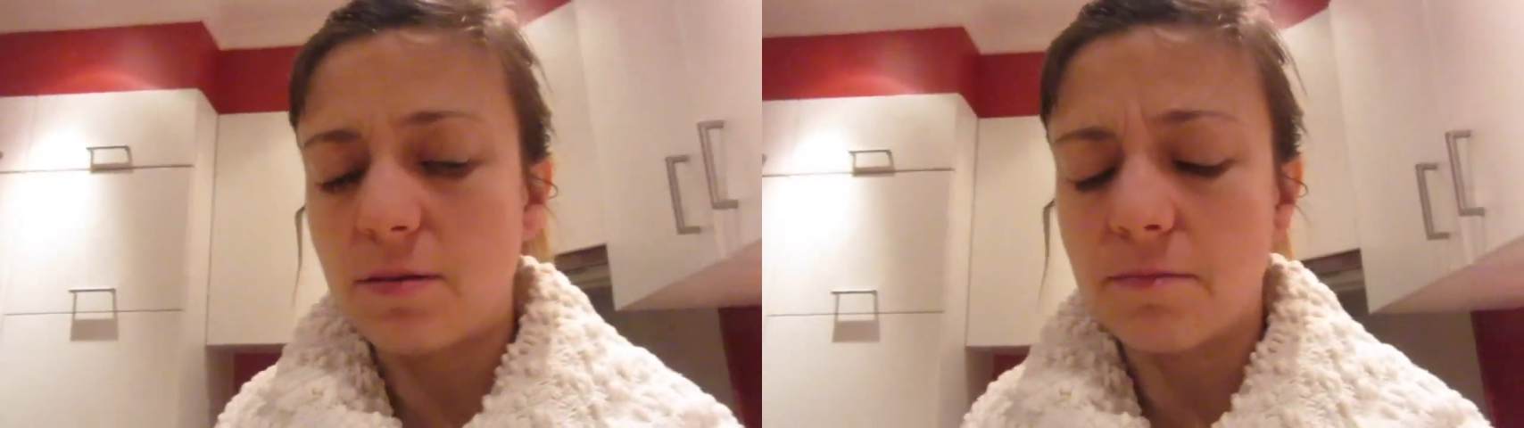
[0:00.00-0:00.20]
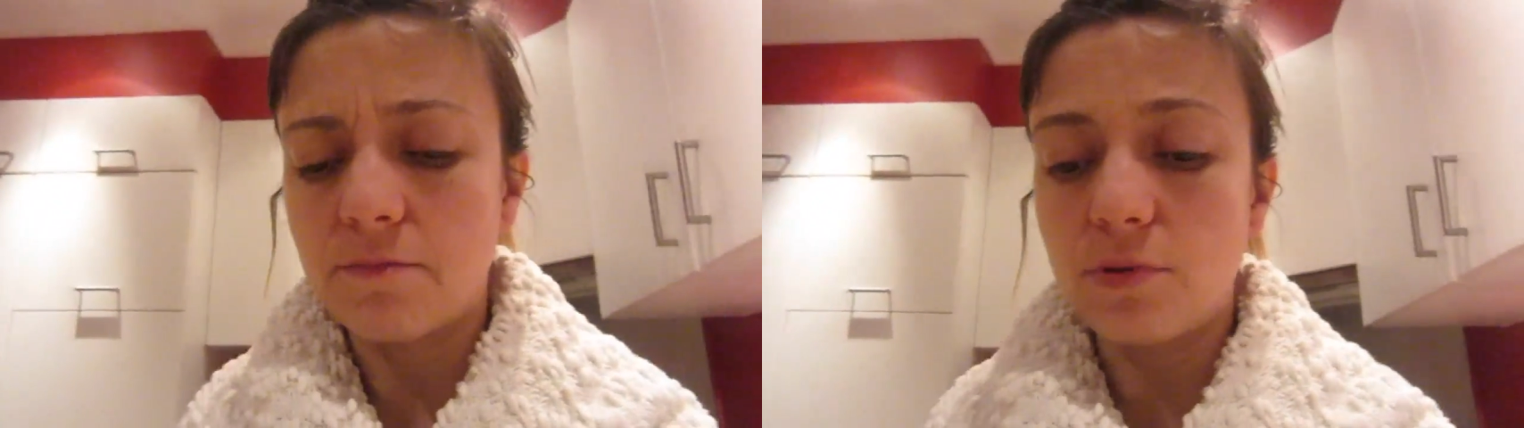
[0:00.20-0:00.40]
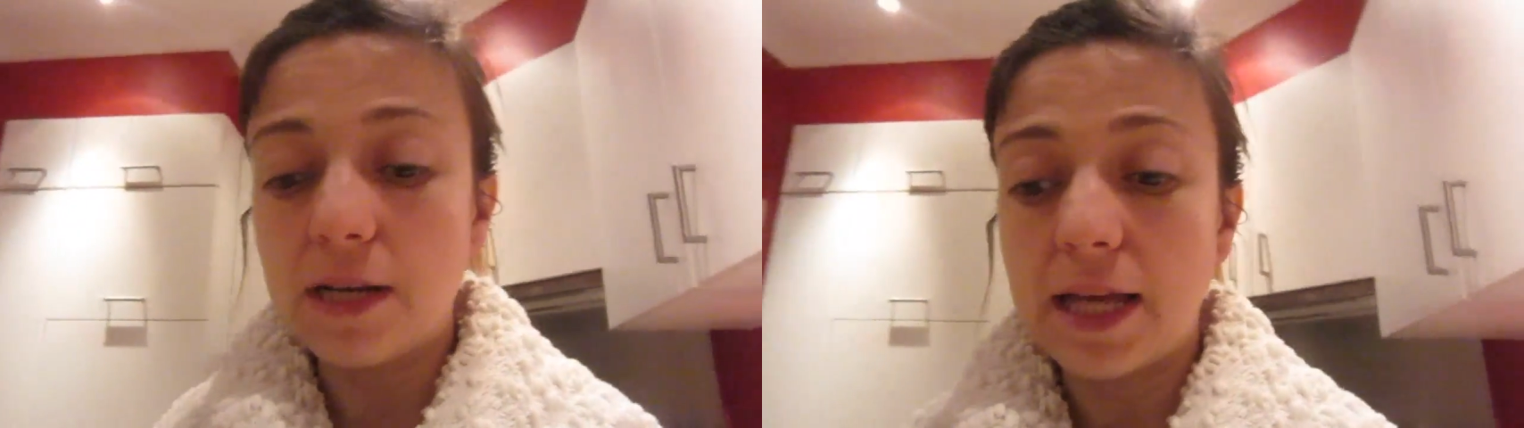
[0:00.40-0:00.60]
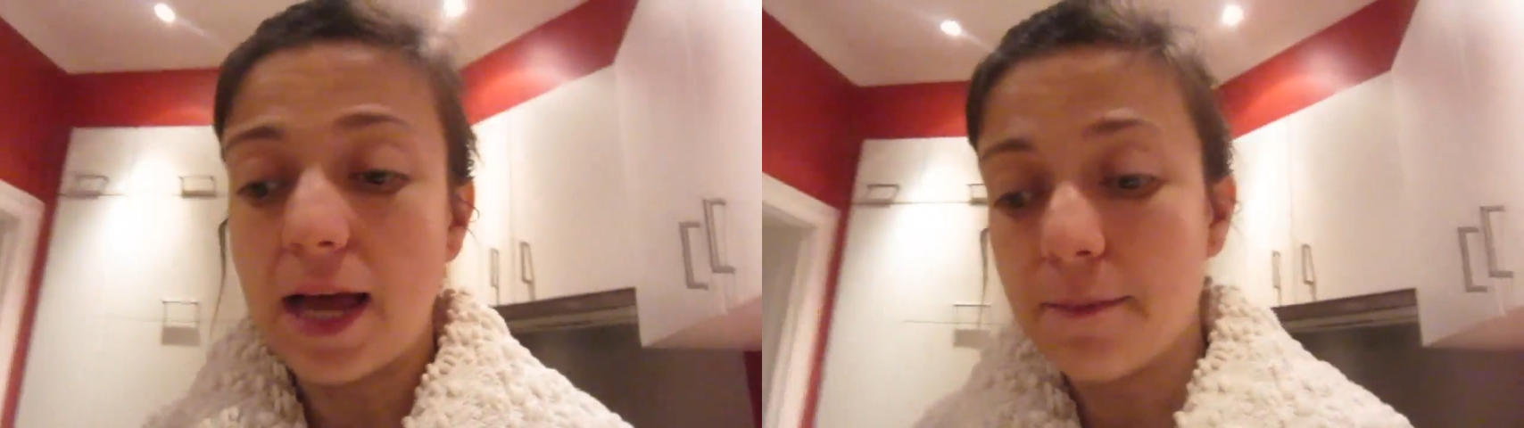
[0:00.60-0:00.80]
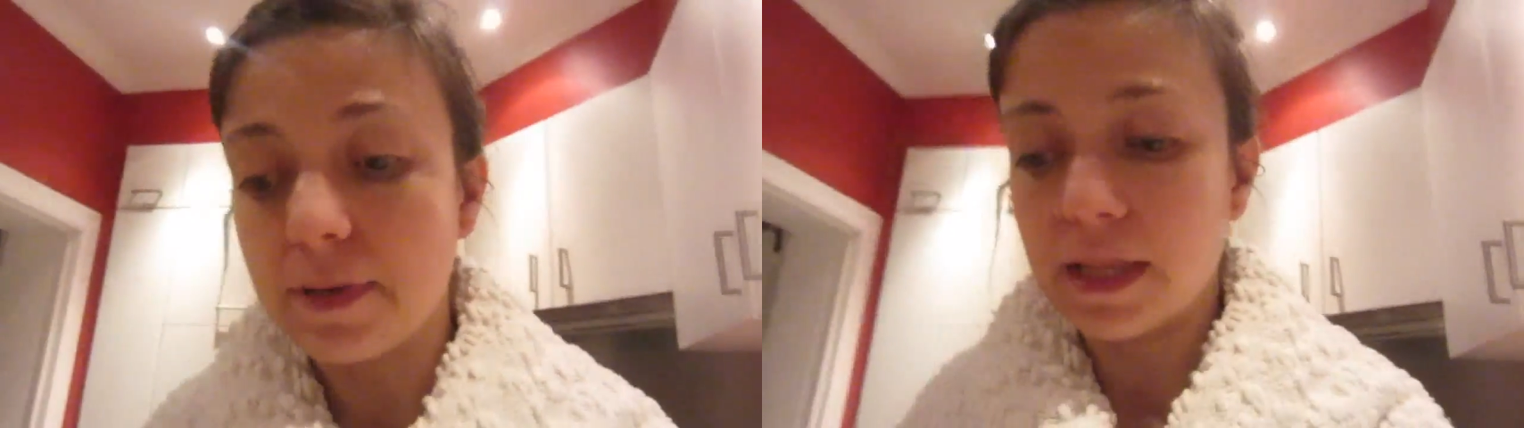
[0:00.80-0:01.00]
I'm really
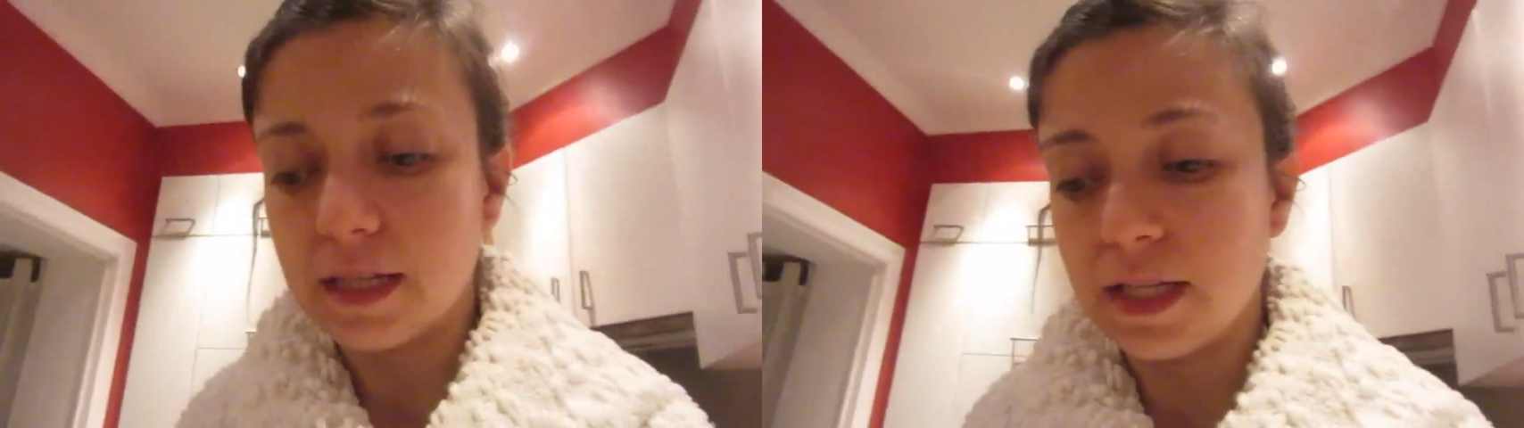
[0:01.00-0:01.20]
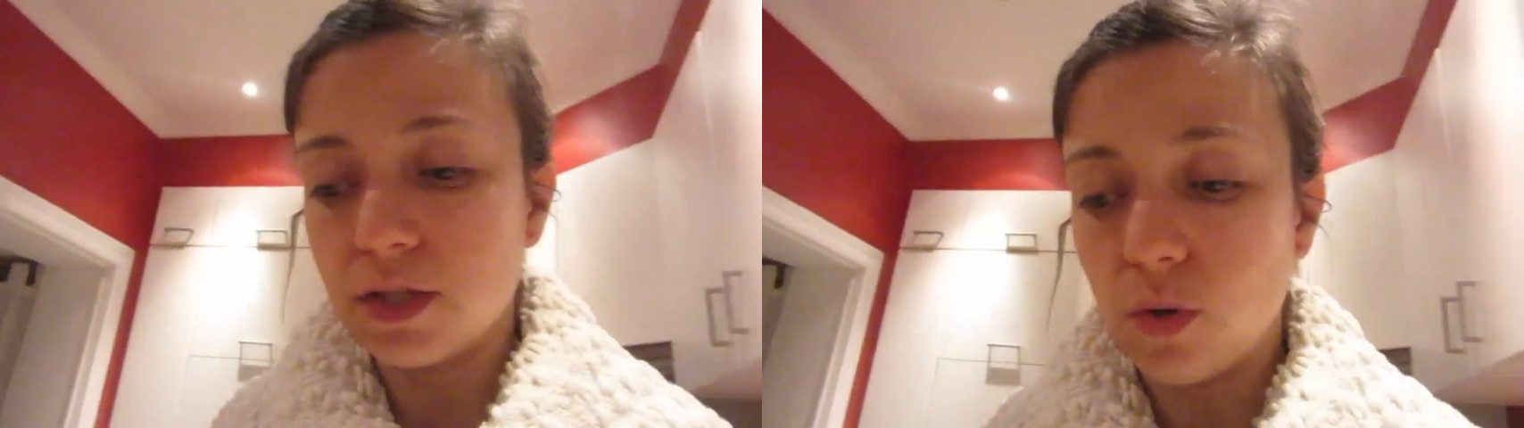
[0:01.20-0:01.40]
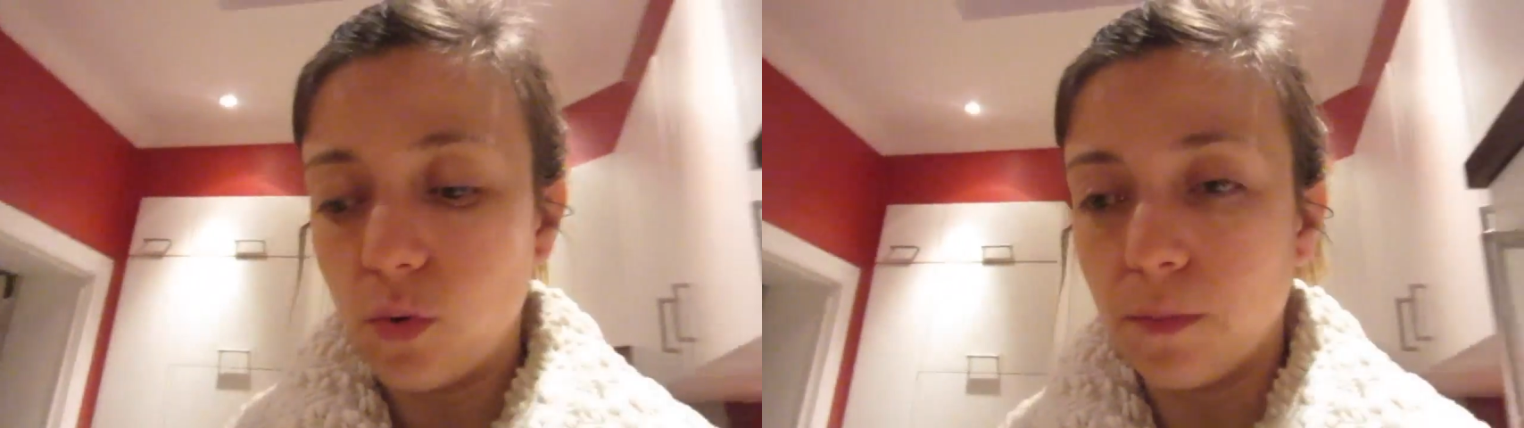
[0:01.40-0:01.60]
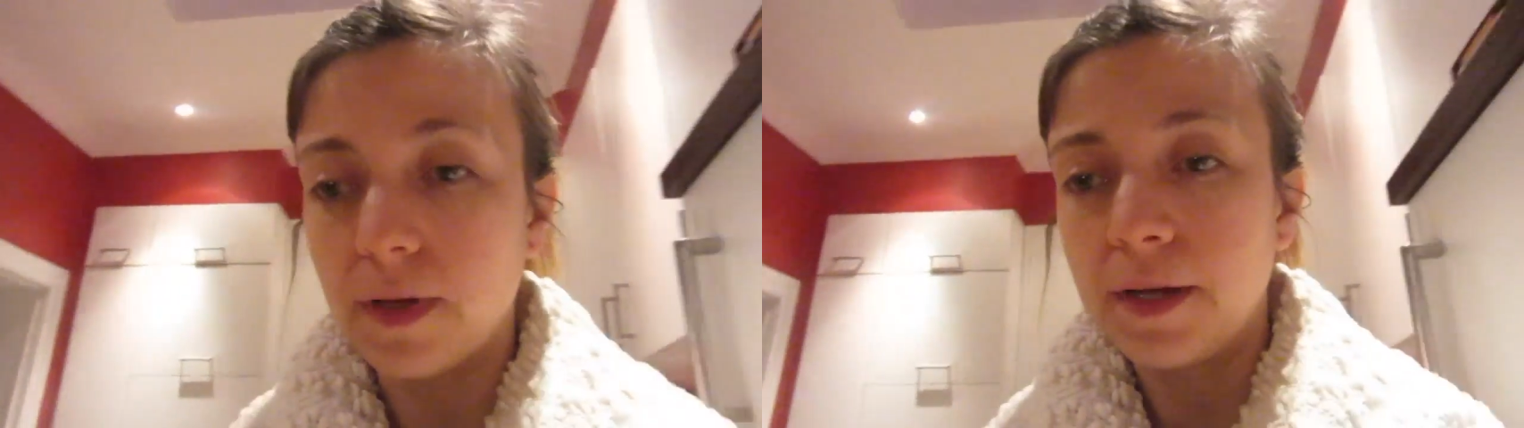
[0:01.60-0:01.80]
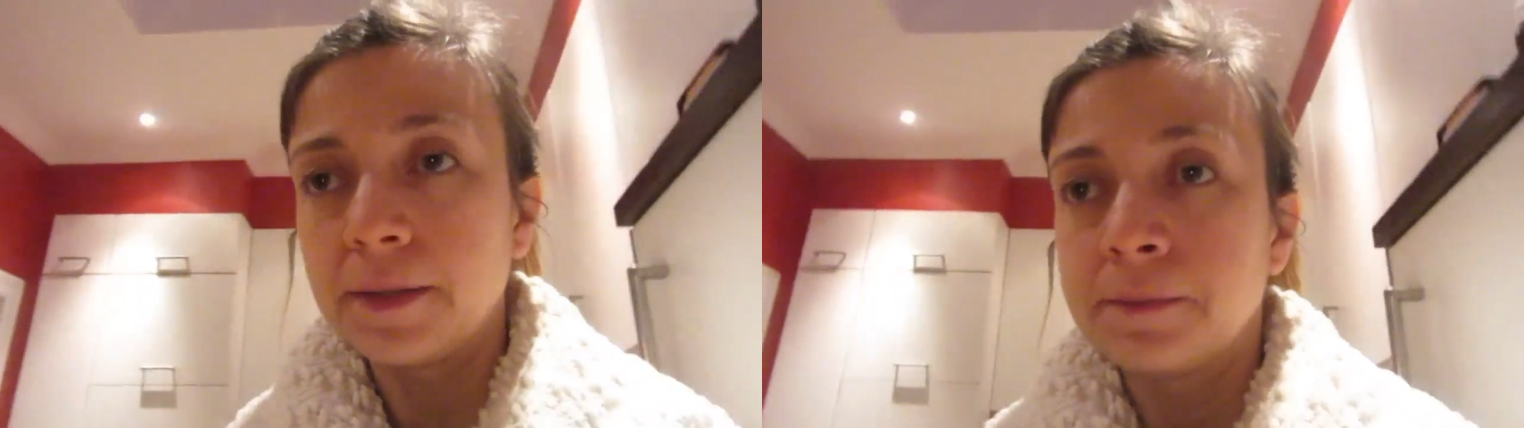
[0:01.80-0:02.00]
happy that he's home.